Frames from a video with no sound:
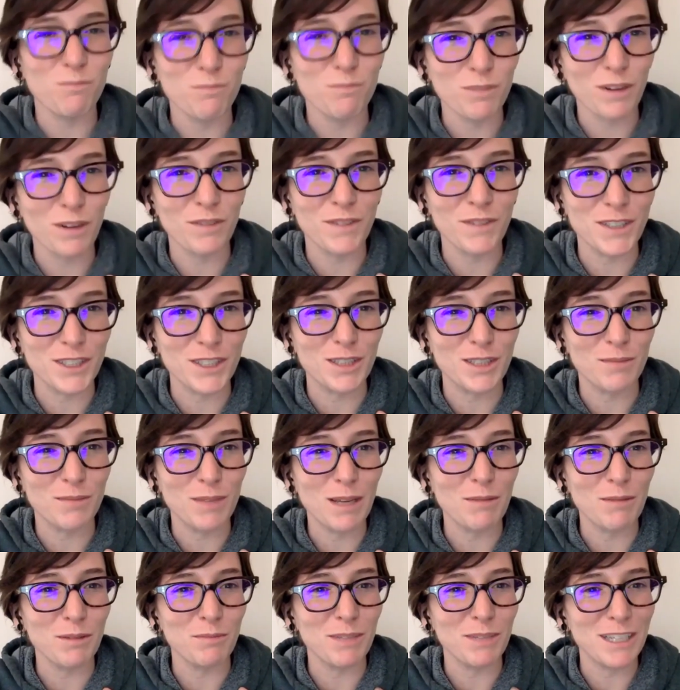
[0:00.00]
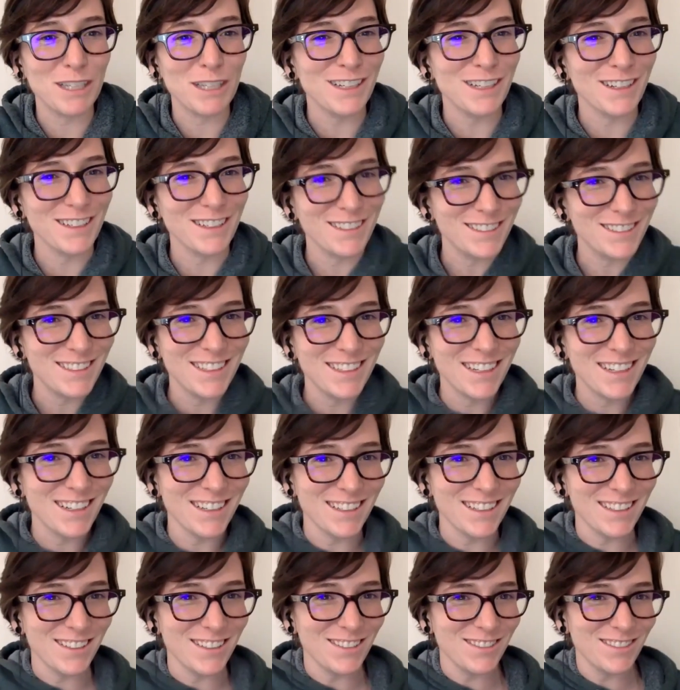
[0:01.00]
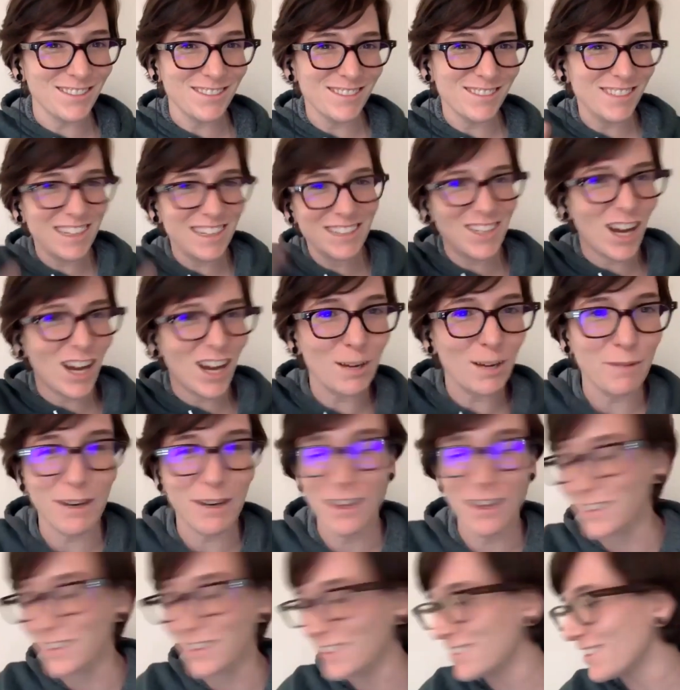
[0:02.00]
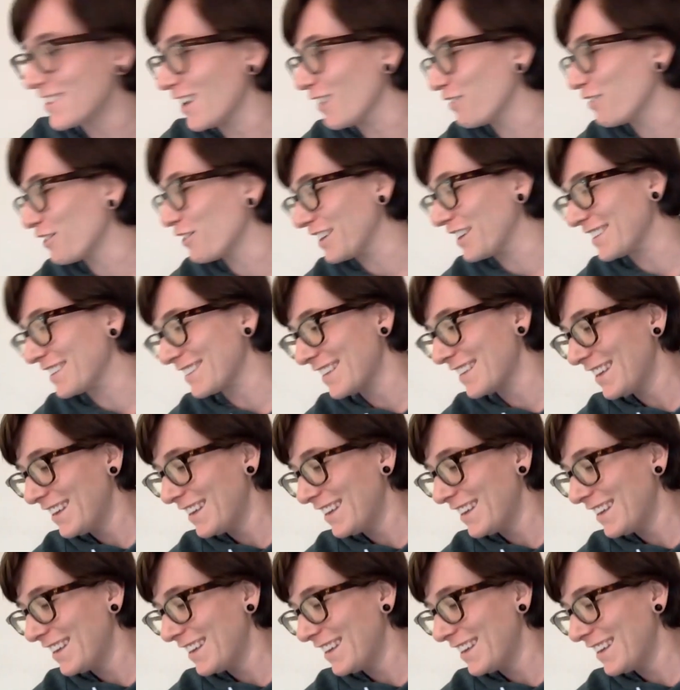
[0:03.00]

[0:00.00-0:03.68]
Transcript: privileged to be able to be here and hearing you talk about all this stuff, Chris.